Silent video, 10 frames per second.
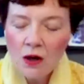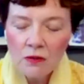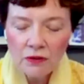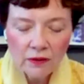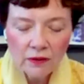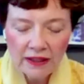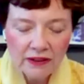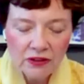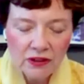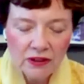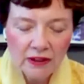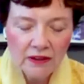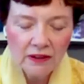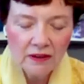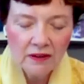own greatest good,
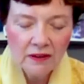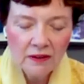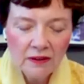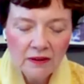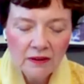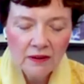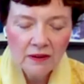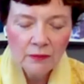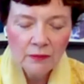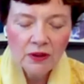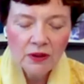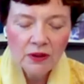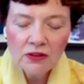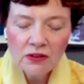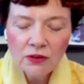but
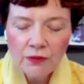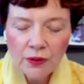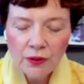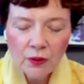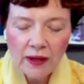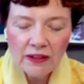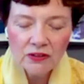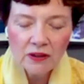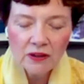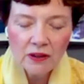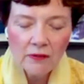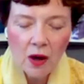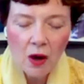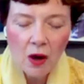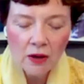also for the greatest good of
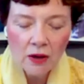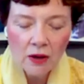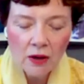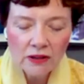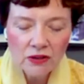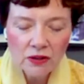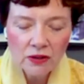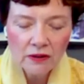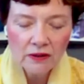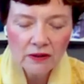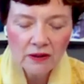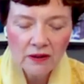all concerned.